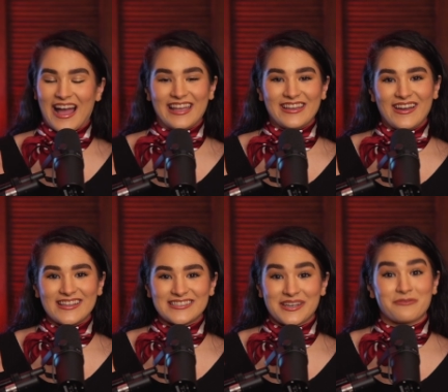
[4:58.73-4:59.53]

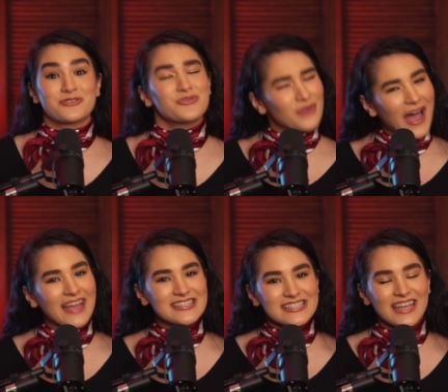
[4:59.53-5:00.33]
icons that have
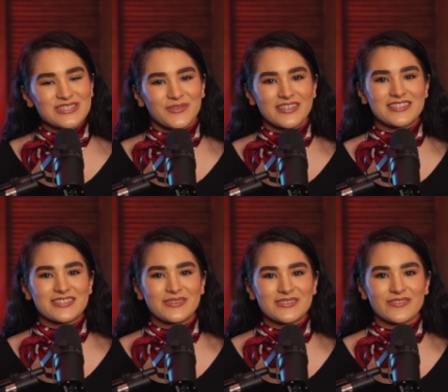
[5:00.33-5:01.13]
tried to get
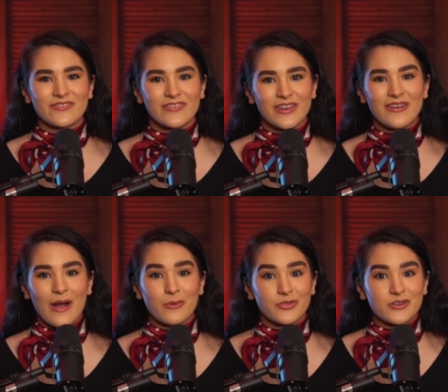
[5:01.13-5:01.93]
22 to figure
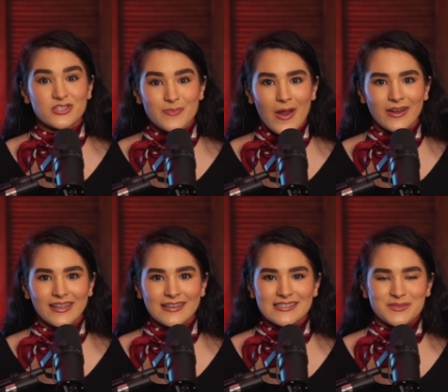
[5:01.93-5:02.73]
out what their spark
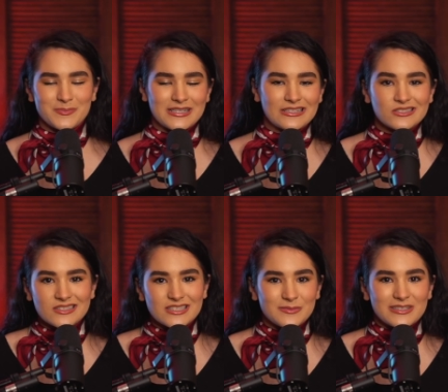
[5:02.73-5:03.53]
is, but
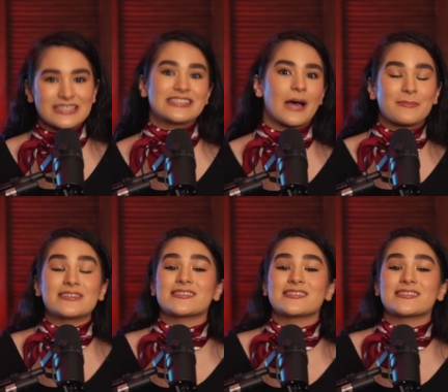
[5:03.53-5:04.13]
ultimately not been